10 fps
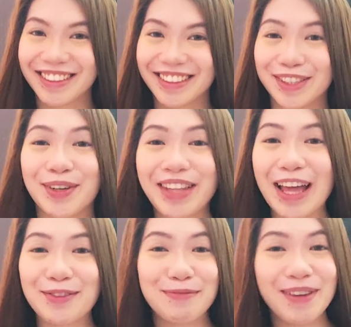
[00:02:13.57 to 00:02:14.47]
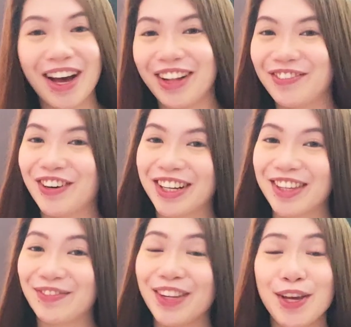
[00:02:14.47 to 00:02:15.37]
So that would be all for
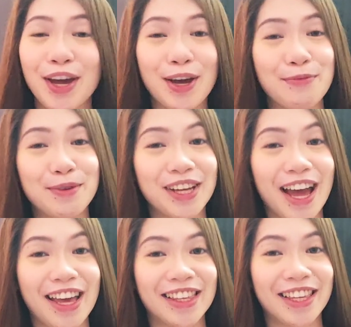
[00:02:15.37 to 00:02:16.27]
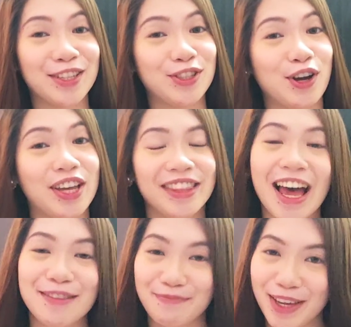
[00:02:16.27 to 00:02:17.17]
this video. I hope you guys enjoyed
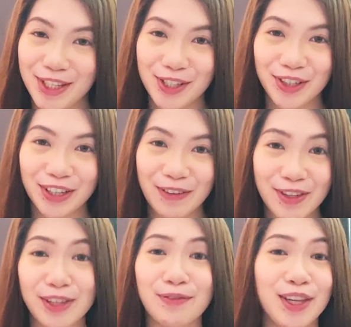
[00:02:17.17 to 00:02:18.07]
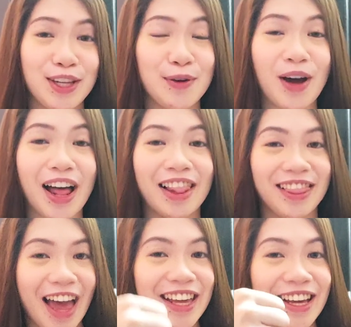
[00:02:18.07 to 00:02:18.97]
that. Make sure to give this video a
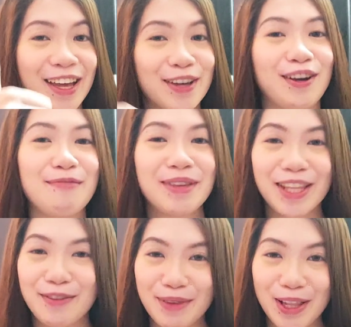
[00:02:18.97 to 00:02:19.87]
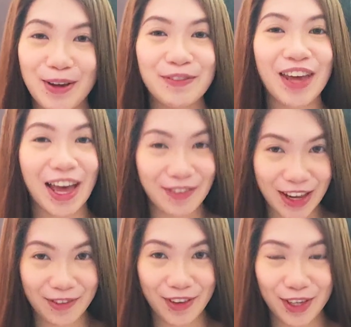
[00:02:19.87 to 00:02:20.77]
like. Comment down below if you have
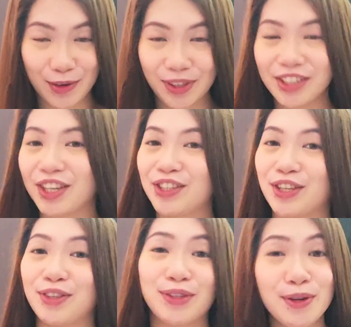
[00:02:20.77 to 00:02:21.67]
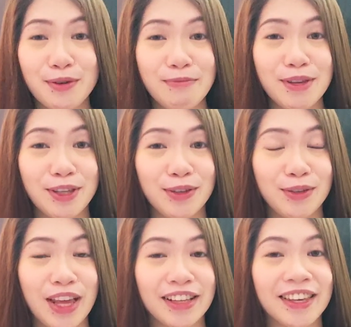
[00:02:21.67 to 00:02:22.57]
any video suggestions you want me to do
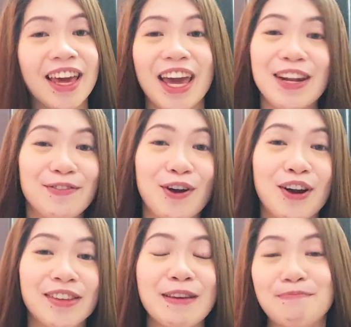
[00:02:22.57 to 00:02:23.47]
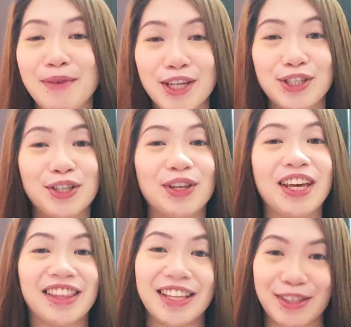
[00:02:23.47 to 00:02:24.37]
next. And of course, make sure to
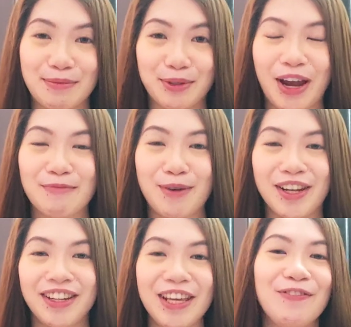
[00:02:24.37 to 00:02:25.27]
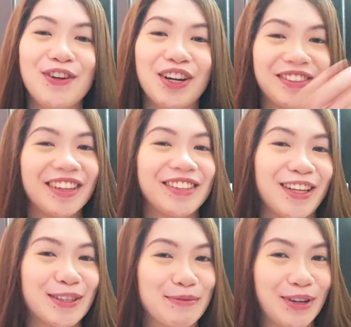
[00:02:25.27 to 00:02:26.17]
hit that subscribe button if you are still not
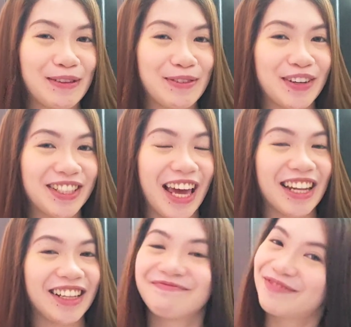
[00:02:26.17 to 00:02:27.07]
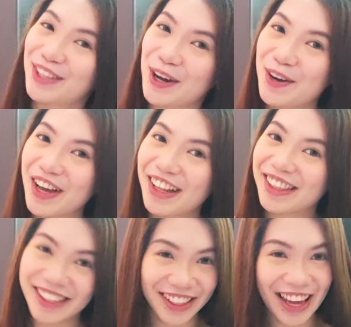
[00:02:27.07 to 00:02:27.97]
subscribed to my channel. So, I'll
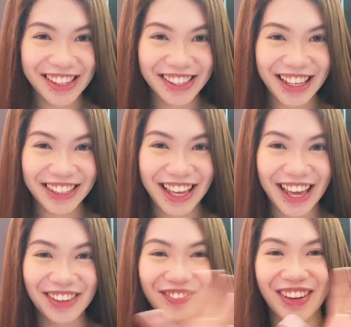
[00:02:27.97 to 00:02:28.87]
see you guys next time.